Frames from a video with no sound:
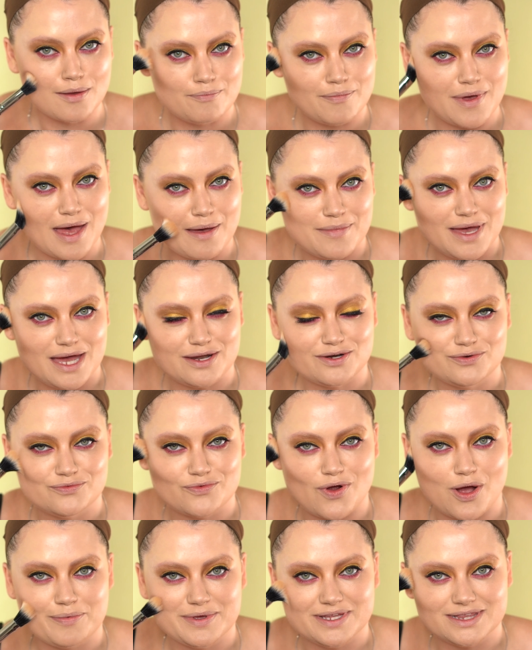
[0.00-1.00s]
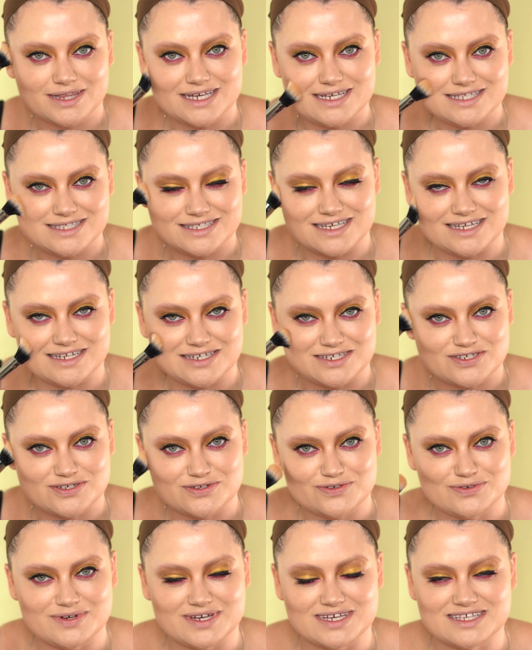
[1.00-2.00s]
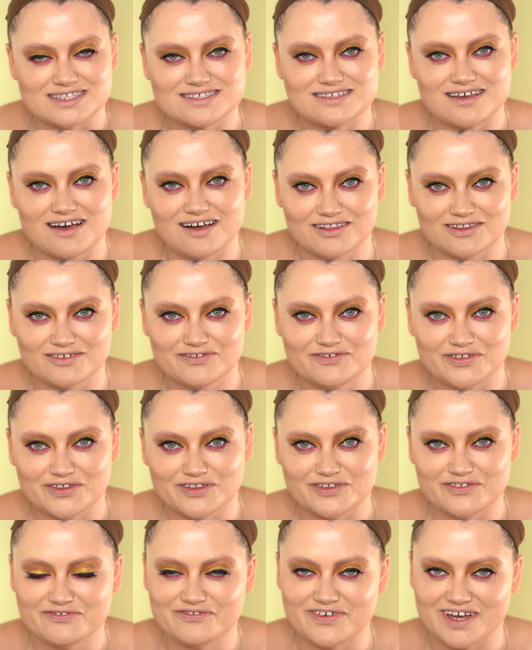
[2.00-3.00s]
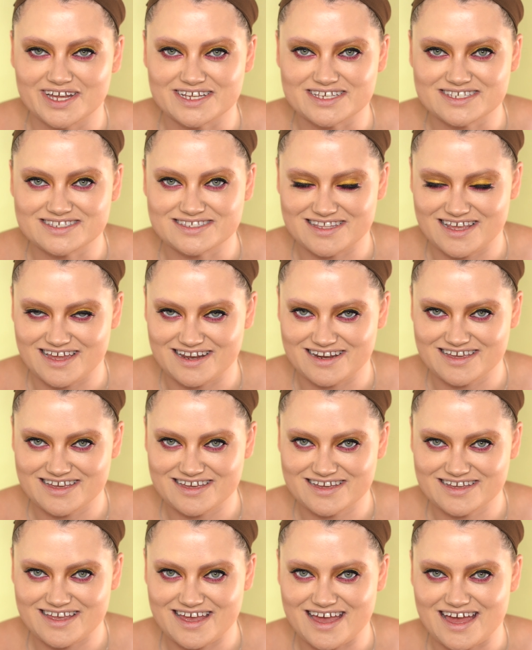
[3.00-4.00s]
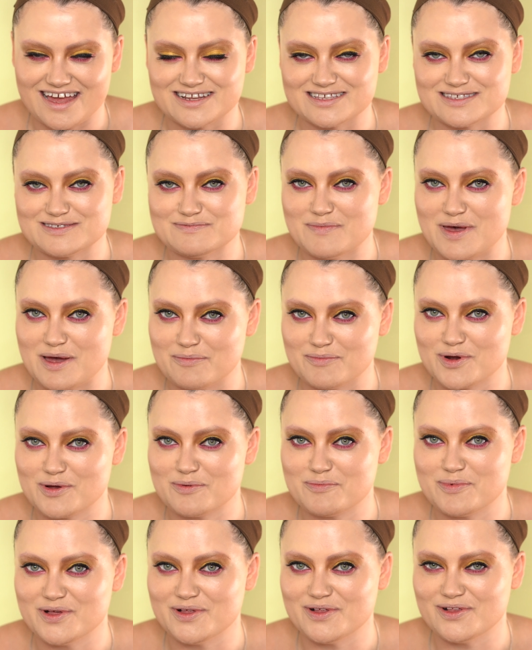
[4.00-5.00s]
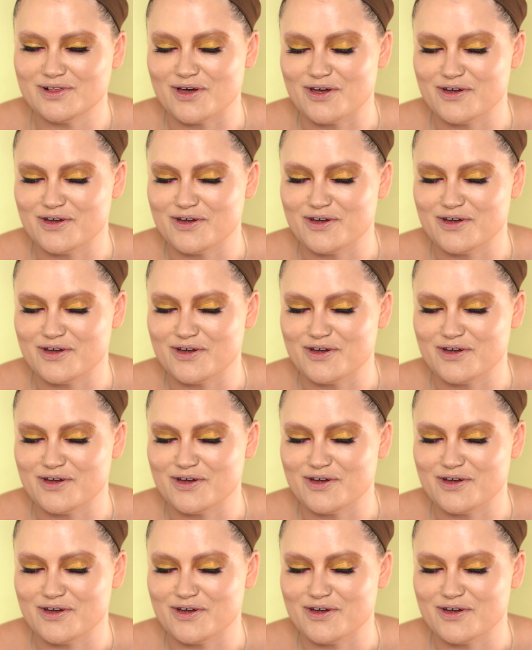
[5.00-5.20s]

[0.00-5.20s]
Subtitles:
Batman and Robin leans into its colourful, fun aesthetic and its memorable,